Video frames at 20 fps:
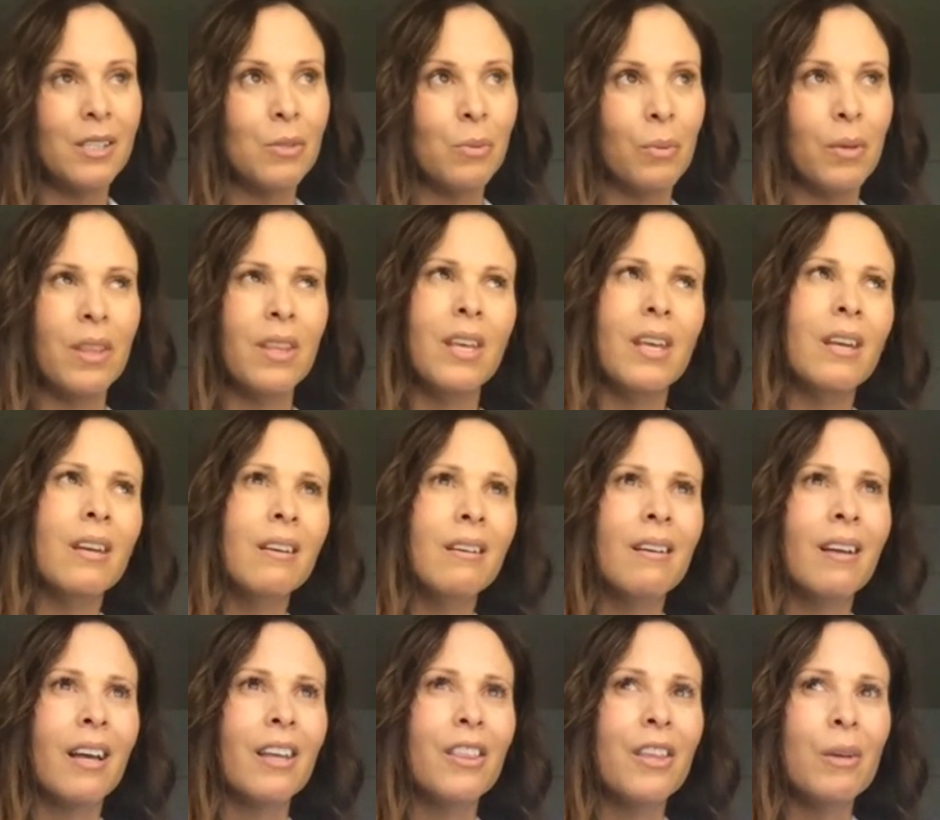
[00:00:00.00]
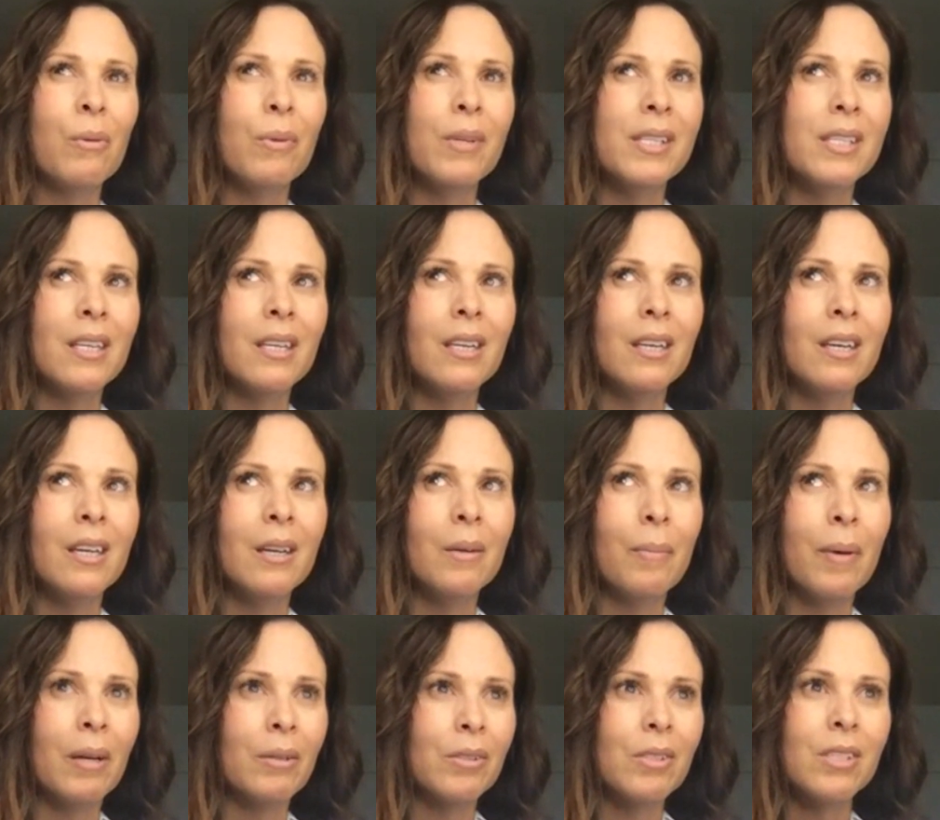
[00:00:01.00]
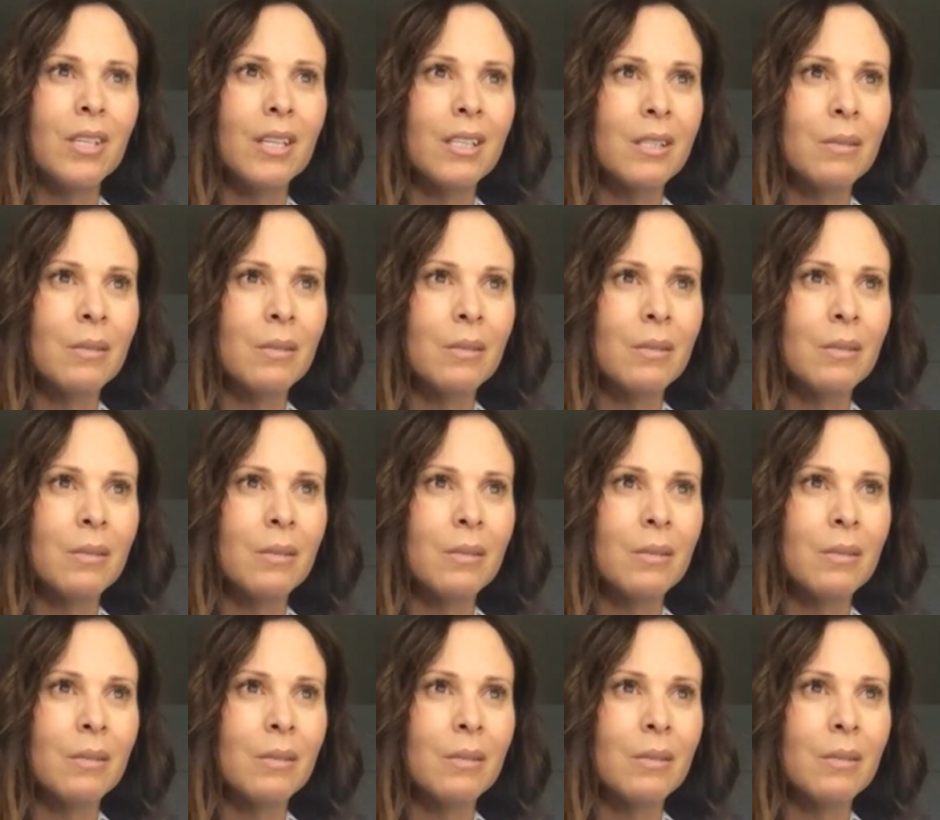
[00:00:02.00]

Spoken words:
within, I think we did it in about 6